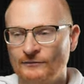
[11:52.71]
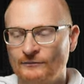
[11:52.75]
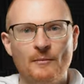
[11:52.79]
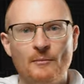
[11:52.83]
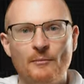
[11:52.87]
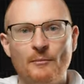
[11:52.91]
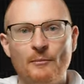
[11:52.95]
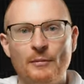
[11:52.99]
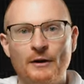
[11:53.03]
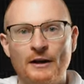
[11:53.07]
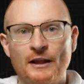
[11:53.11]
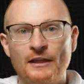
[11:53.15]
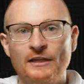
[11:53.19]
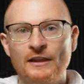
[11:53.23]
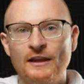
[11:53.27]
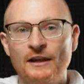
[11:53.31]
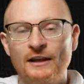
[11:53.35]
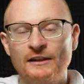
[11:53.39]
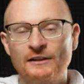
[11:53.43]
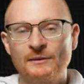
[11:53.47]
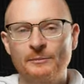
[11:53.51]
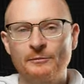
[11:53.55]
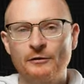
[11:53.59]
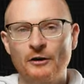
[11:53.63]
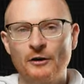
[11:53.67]
But I think it's
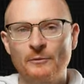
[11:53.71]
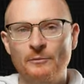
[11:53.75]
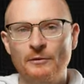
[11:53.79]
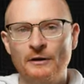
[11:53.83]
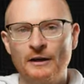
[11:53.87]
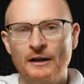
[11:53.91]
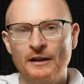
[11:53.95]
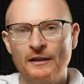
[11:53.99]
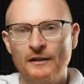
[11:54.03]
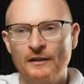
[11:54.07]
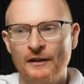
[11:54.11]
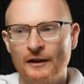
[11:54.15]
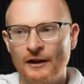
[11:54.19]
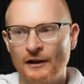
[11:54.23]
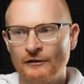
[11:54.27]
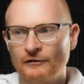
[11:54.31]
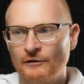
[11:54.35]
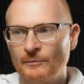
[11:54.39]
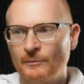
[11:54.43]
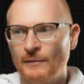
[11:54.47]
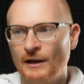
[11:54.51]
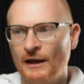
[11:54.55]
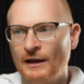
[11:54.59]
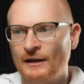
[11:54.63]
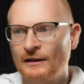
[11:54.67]
appropriate that I
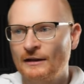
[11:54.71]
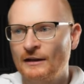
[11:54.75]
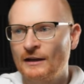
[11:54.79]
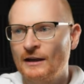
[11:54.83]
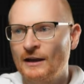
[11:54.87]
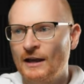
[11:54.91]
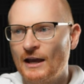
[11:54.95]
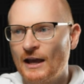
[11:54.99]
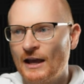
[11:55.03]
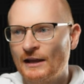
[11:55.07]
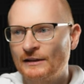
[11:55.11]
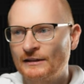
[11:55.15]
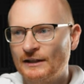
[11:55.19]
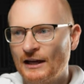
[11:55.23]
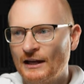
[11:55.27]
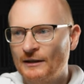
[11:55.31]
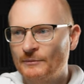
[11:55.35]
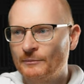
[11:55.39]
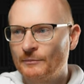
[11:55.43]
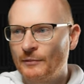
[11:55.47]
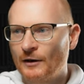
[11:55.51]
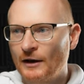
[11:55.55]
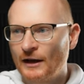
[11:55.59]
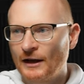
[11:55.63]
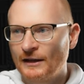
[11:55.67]
remain as
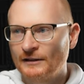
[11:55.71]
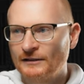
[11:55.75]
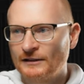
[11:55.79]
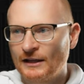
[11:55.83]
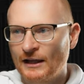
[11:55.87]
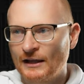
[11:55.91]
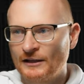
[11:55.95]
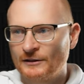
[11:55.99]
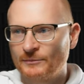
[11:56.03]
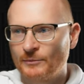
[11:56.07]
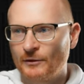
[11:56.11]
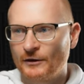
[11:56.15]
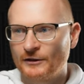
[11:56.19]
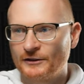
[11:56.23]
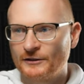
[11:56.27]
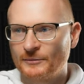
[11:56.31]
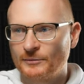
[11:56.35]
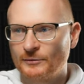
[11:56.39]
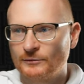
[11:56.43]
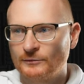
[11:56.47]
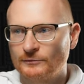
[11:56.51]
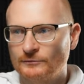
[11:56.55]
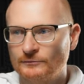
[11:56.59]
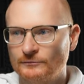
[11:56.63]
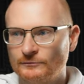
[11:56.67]
unbiased as possible.
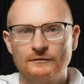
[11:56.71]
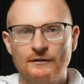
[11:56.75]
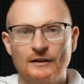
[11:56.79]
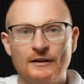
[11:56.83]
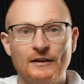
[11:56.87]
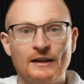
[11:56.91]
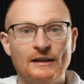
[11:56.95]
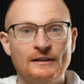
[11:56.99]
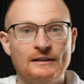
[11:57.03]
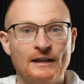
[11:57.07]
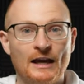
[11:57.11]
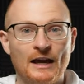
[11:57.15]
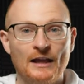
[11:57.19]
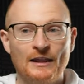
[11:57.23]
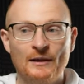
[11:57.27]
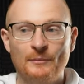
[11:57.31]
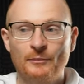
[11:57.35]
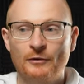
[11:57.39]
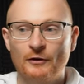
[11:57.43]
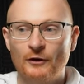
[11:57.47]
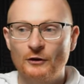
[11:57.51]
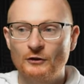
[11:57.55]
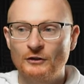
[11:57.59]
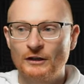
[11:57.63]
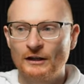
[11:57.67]
These other
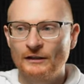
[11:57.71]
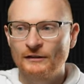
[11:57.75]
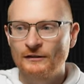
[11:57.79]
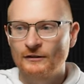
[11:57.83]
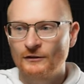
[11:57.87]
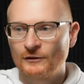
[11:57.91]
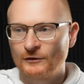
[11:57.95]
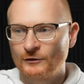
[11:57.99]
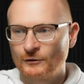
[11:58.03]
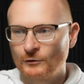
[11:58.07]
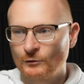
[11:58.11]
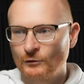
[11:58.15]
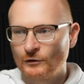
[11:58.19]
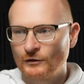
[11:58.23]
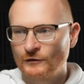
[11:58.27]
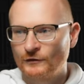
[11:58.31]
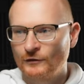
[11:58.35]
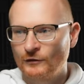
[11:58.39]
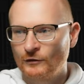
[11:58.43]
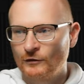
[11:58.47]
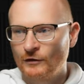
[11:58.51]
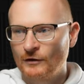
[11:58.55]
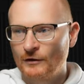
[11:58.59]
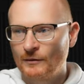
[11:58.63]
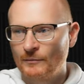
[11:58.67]
projects,
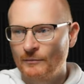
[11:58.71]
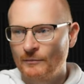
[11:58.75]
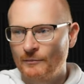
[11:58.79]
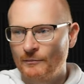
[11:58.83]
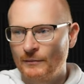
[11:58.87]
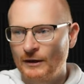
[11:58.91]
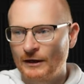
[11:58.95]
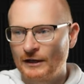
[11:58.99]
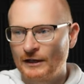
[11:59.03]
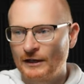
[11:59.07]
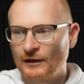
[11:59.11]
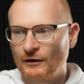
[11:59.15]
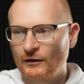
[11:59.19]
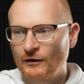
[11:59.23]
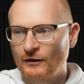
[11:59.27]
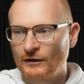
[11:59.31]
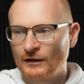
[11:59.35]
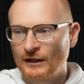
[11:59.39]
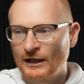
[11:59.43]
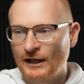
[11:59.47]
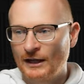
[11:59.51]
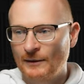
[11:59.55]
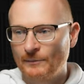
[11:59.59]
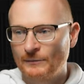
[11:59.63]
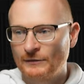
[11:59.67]
Sourceful, Monkey God
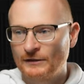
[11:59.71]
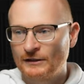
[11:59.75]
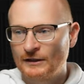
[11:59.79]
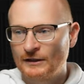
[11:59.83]
Labs,